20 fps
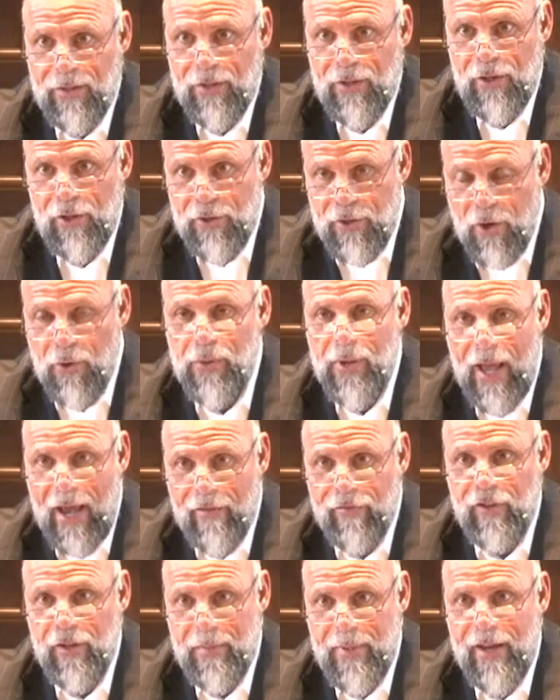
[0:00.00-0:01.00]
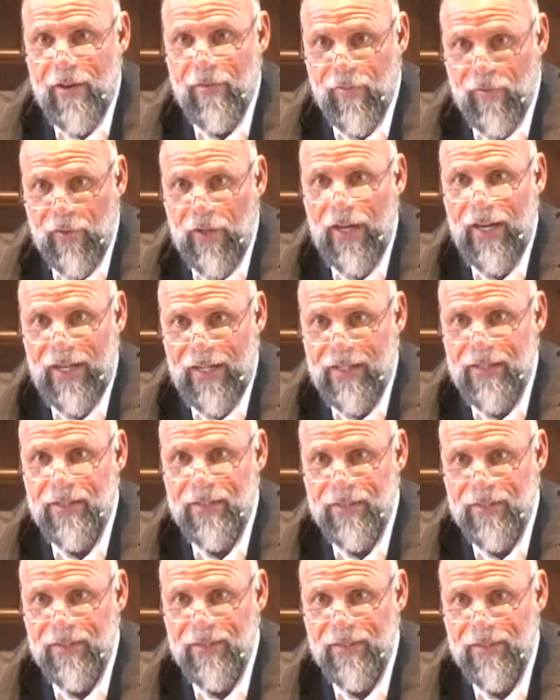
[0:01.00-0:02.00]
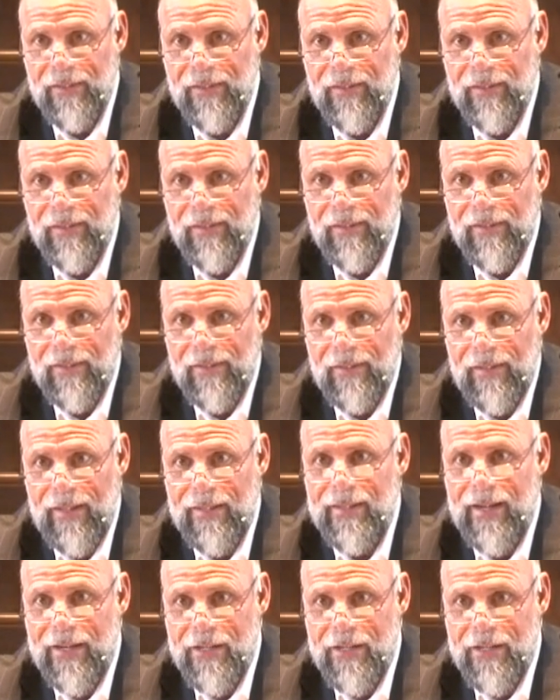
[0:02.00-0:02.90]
You don't have to be afraid. And